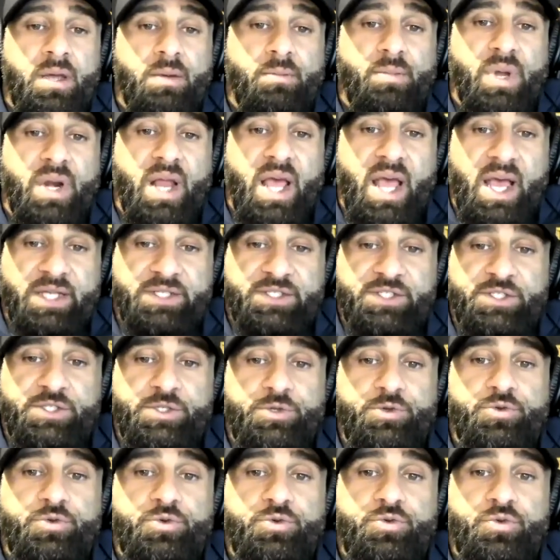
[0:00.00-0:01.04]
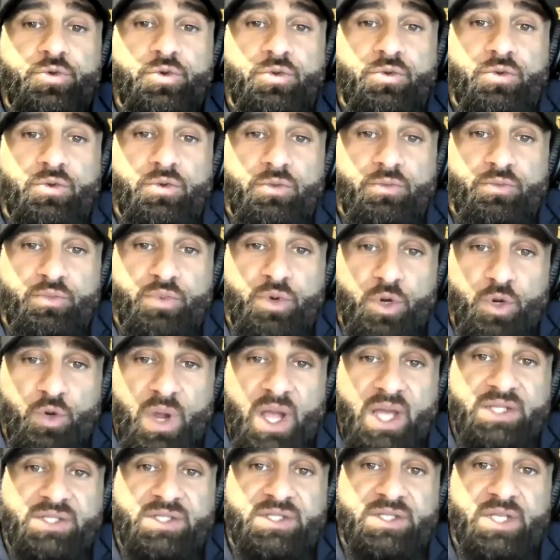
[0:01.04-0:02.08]
But as you
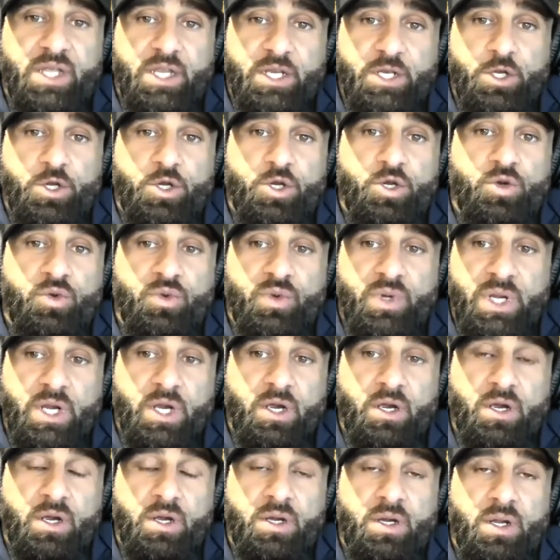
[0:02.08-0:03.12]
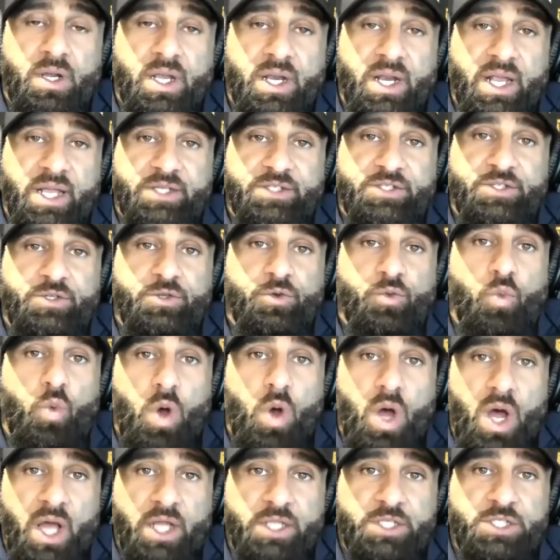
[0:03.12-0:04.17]
progress in your career, and as you
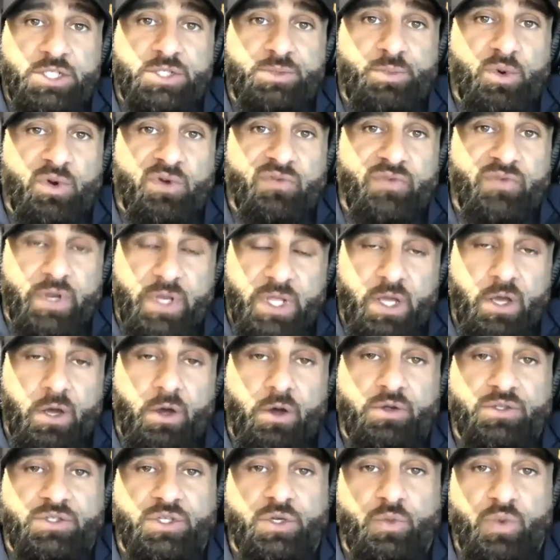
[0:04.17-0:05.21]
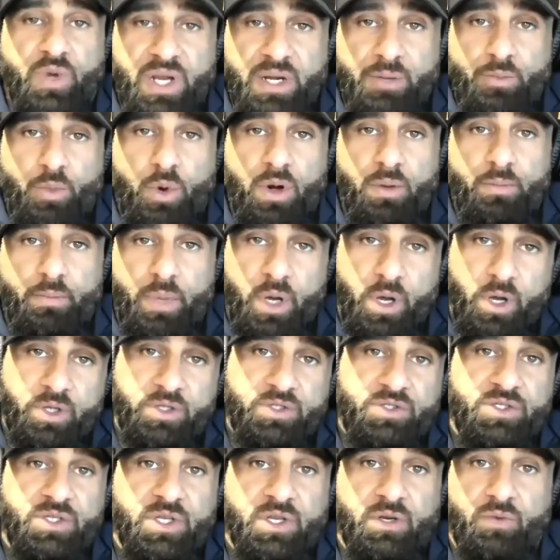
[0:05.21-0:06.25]
watch more videos and read more
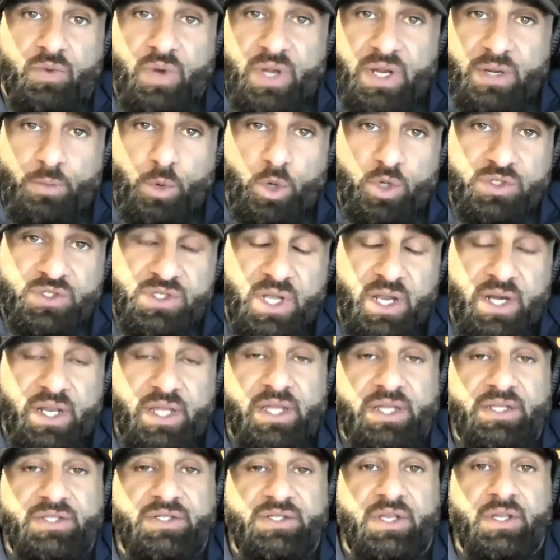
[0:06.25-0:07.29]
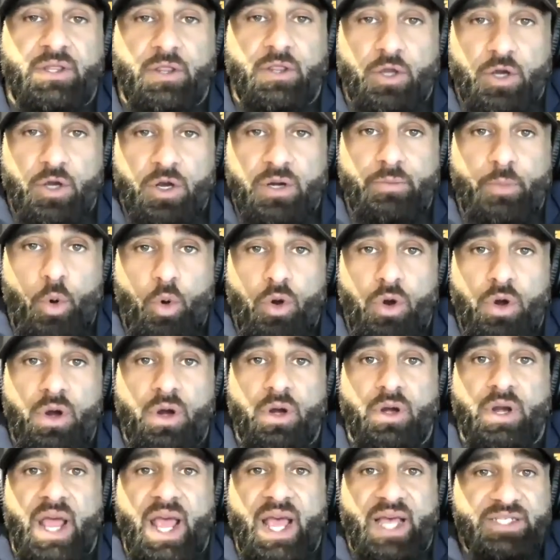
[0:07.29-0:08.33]
books and read more studies and learn more
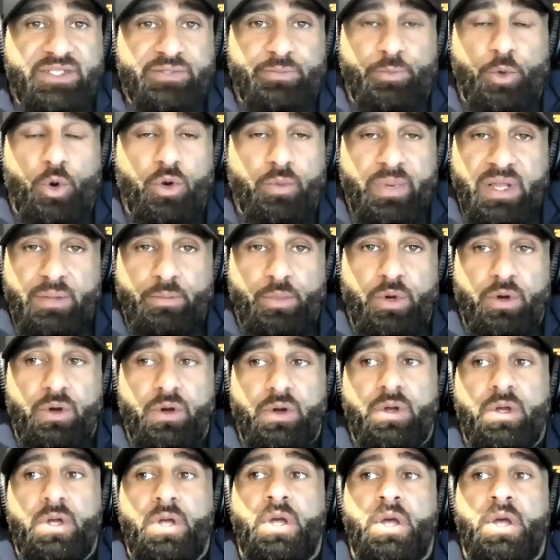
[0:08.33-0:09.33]
and ask more people,